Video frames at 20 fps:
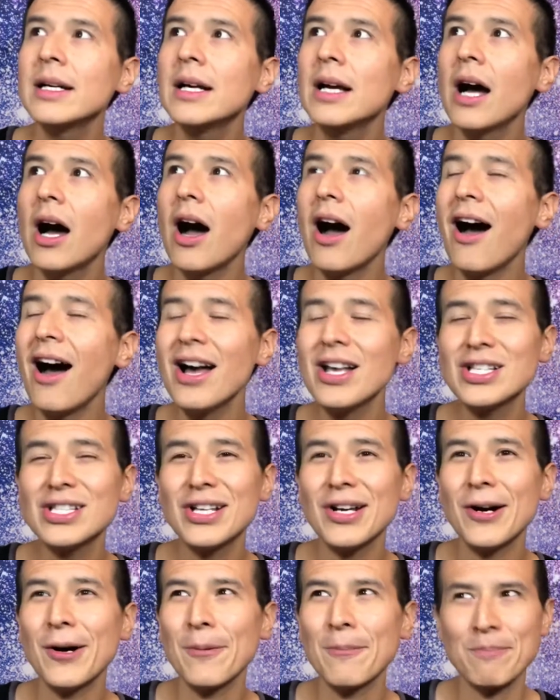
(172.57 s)

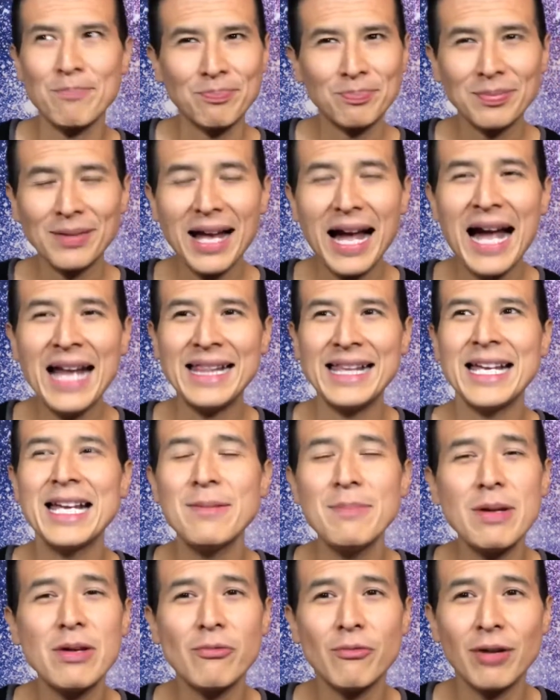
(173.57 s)
Also, I think it'd
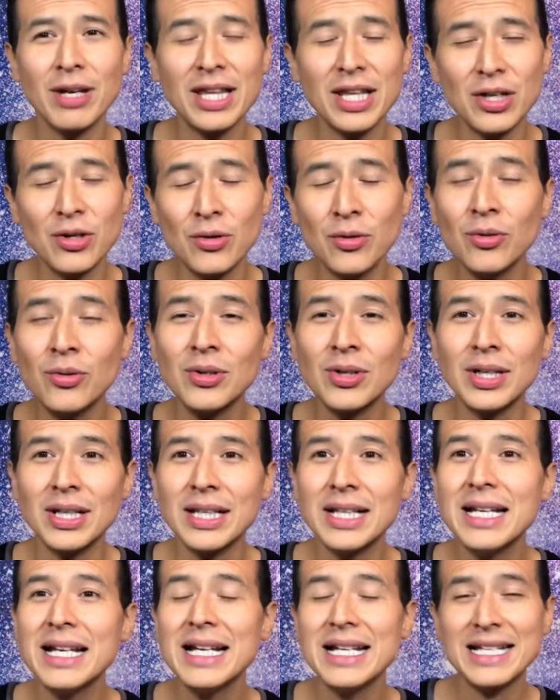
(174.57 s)
be really
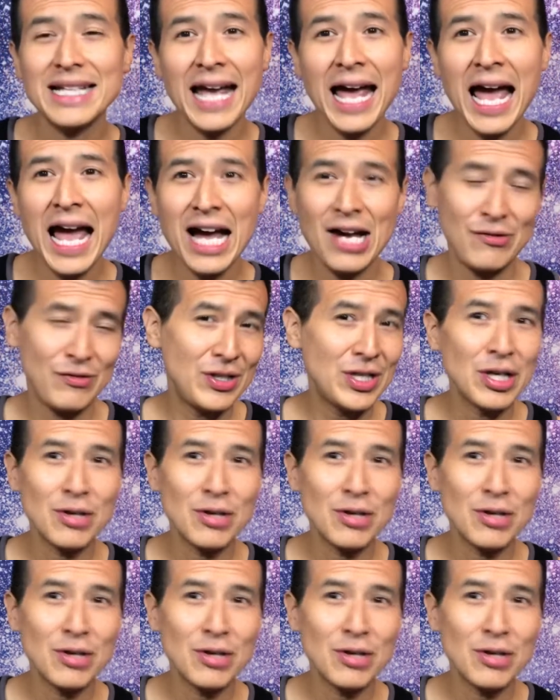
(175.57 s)
cool to have,